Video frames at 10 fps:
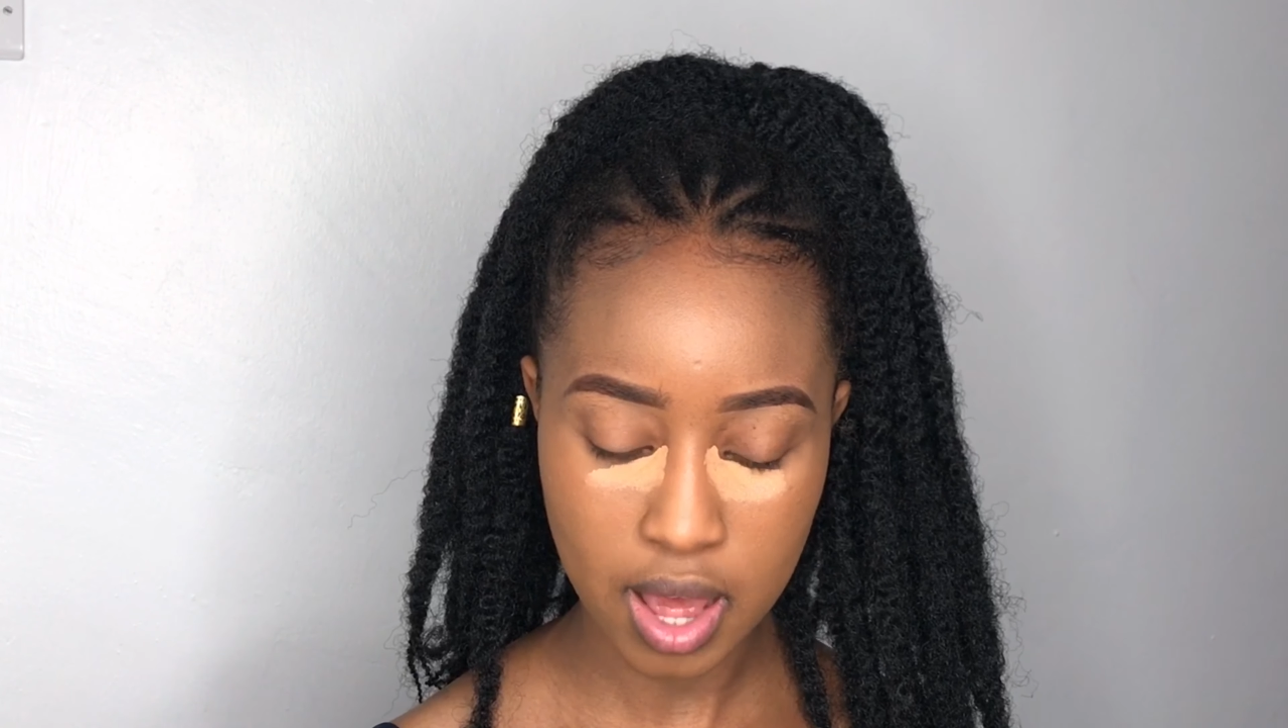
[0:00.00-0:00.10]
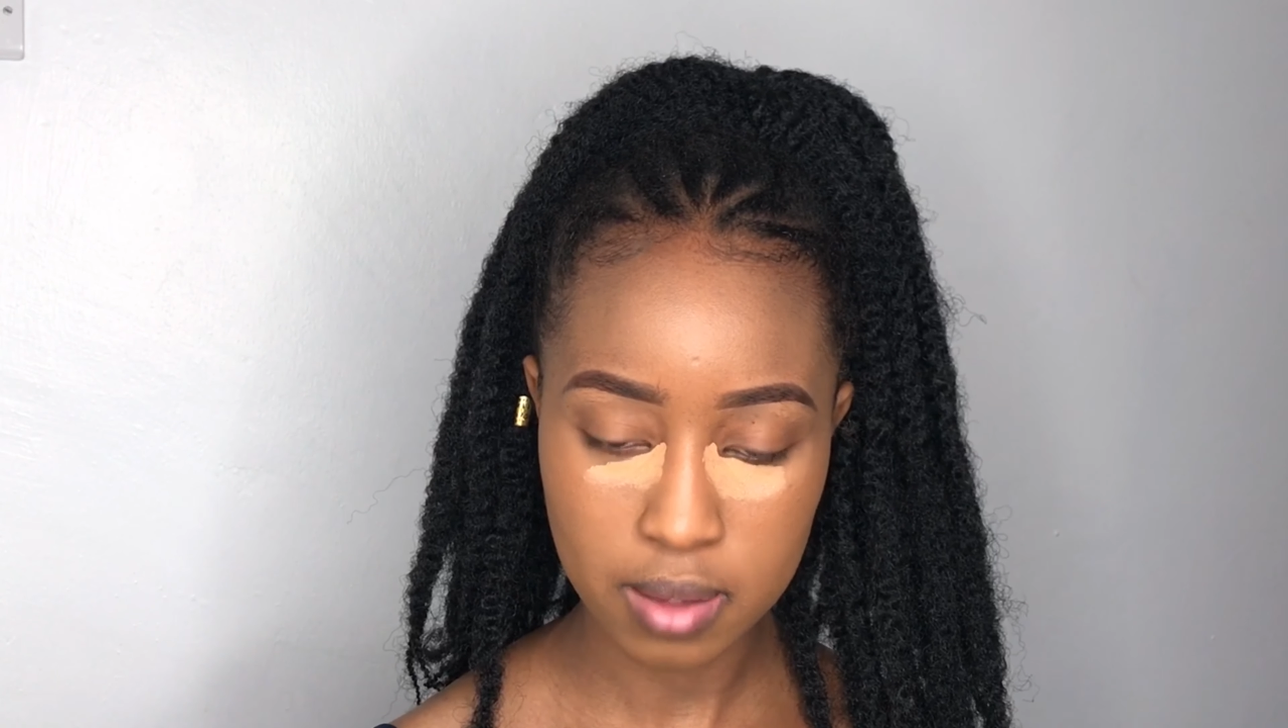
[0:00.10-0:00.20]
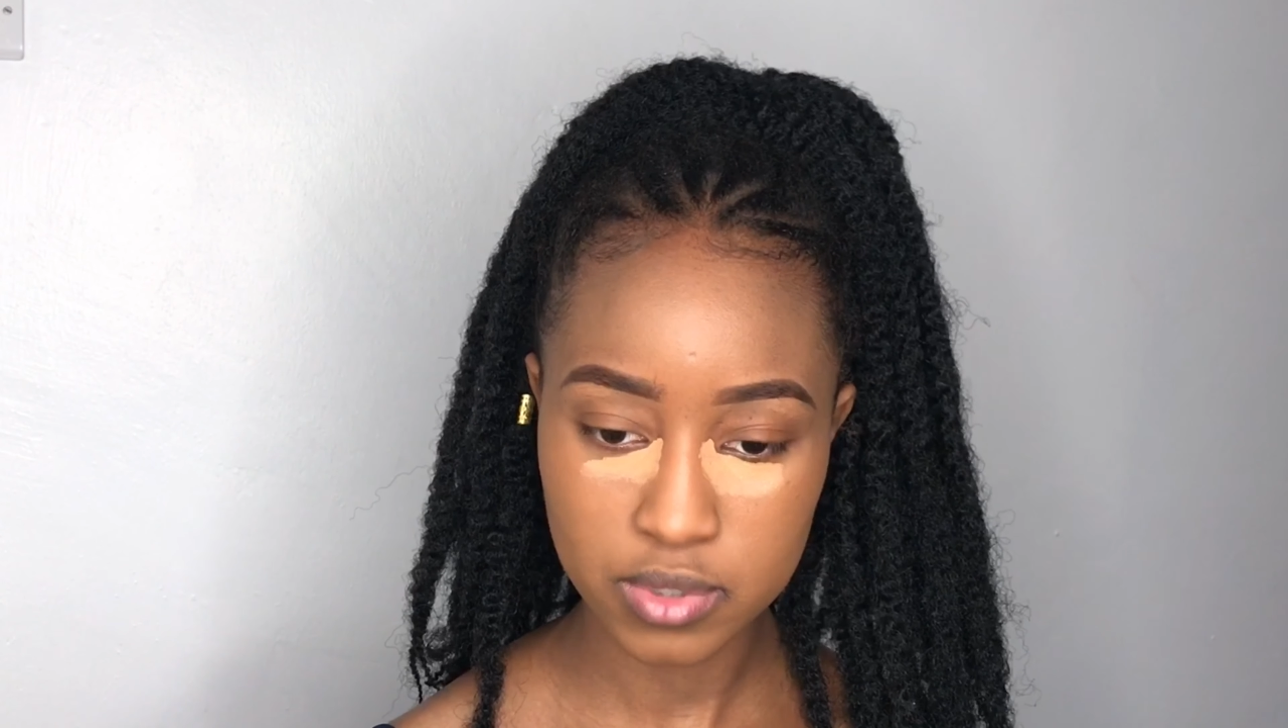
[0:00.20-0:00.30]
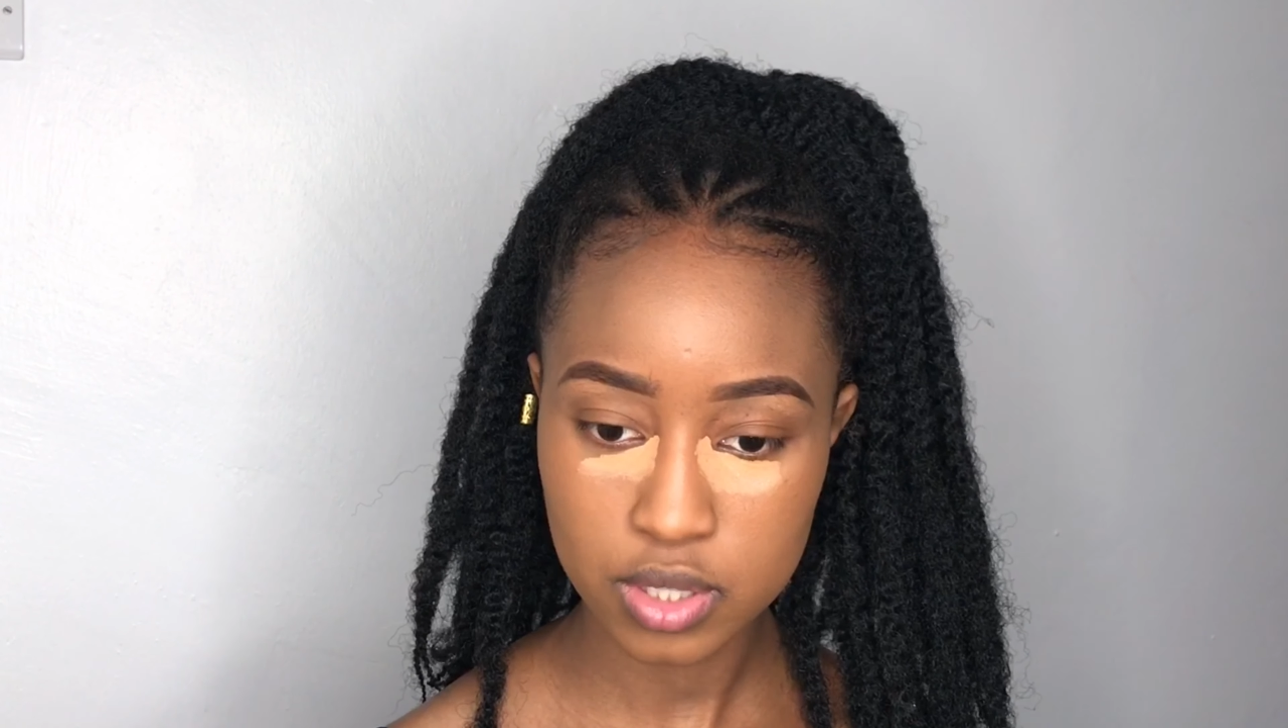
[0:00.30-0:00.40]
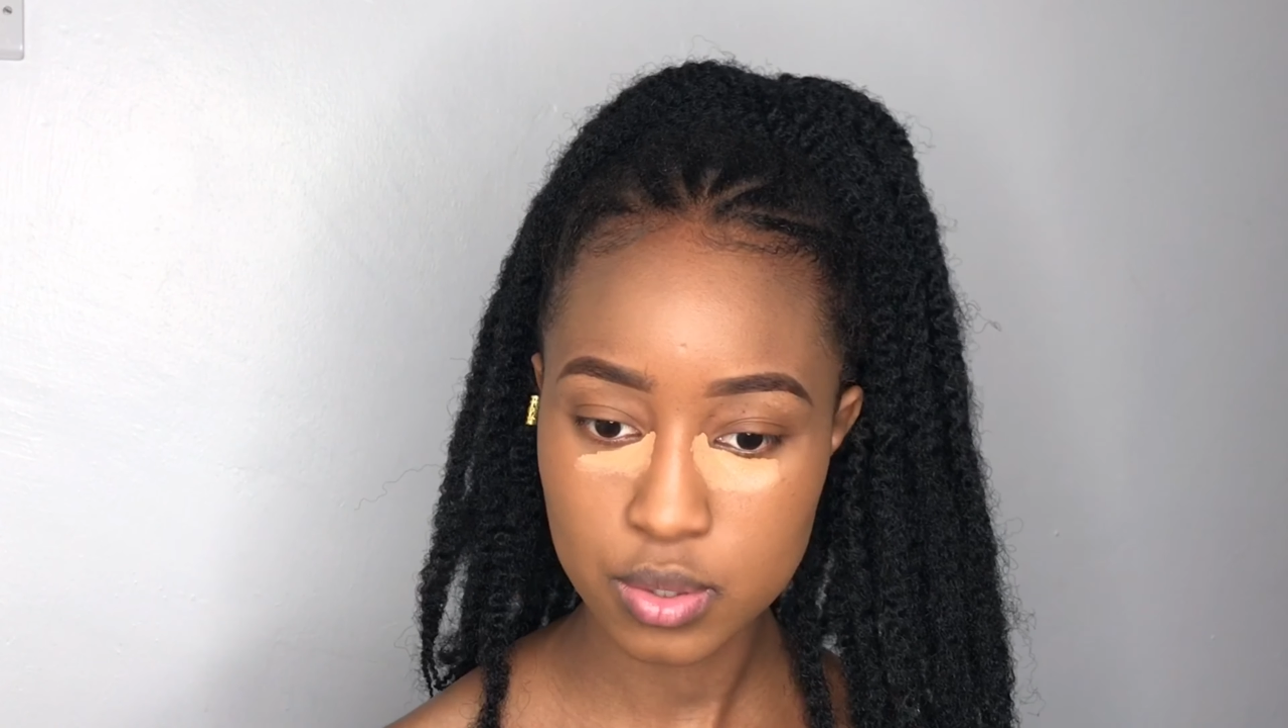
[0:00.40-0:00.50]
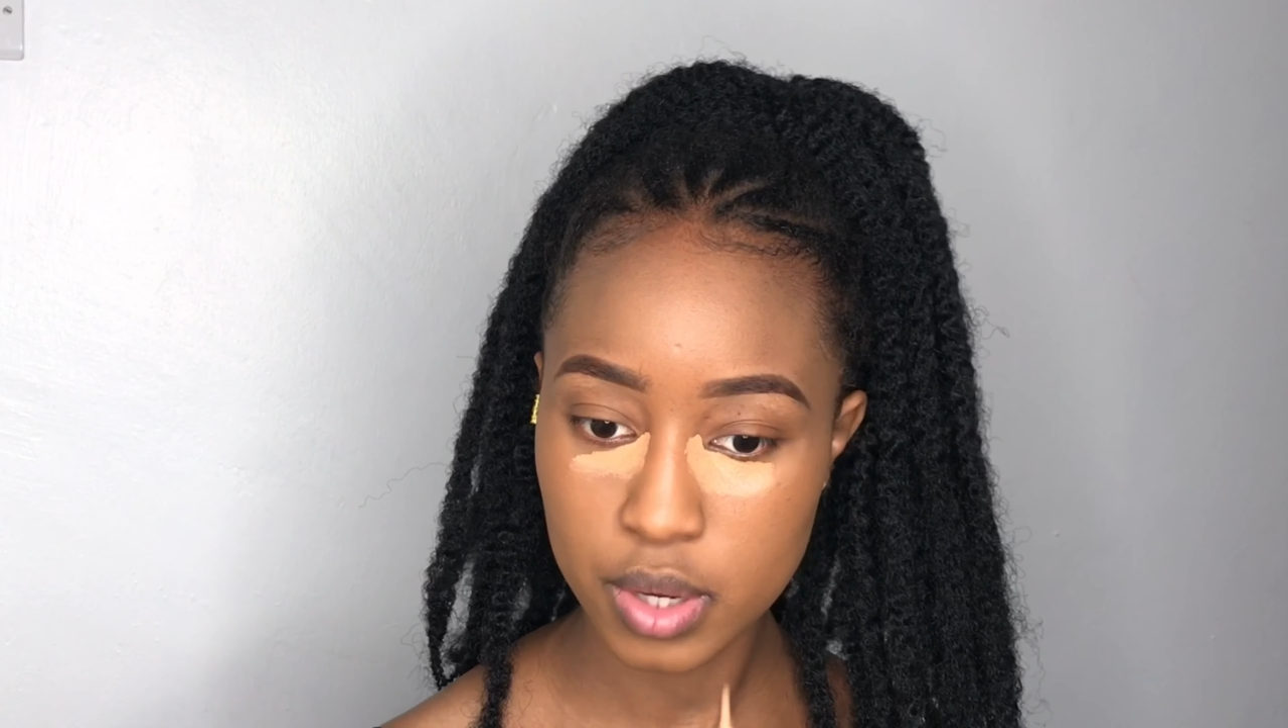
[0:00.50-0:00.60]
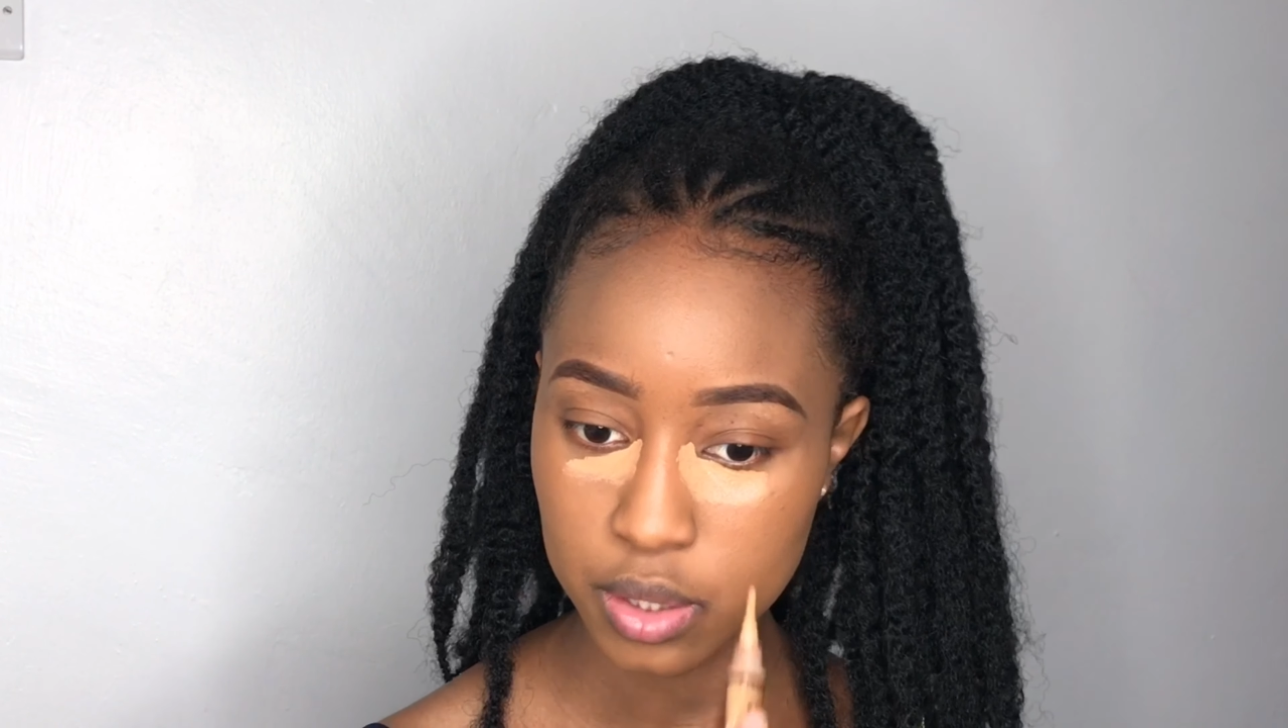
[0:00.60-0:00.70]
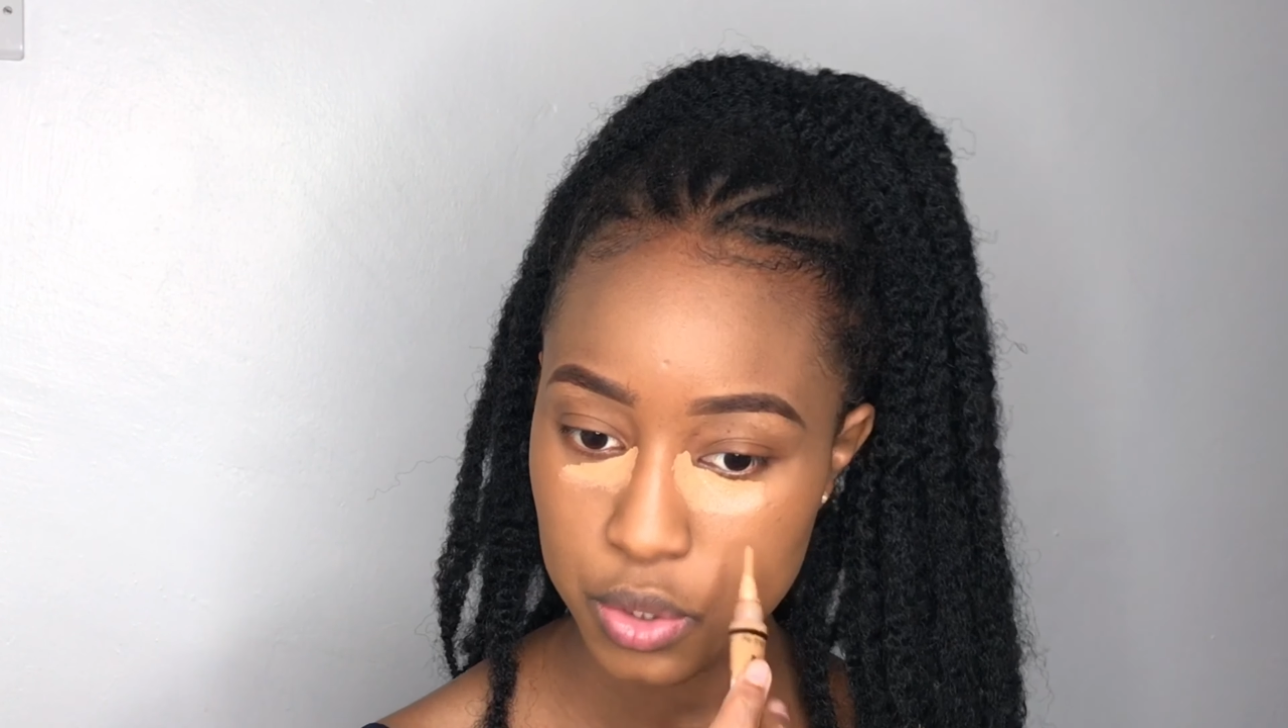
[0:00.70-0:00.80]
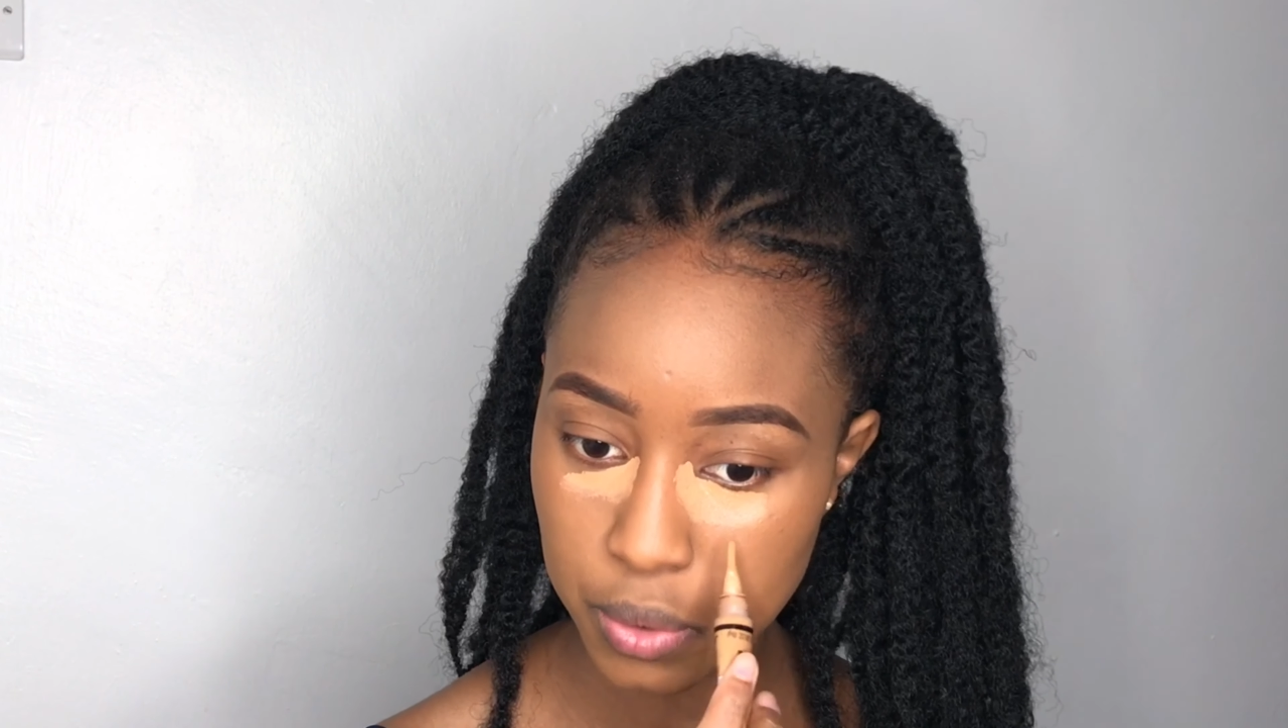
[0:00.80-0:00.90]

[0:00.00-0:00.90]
I'm just going to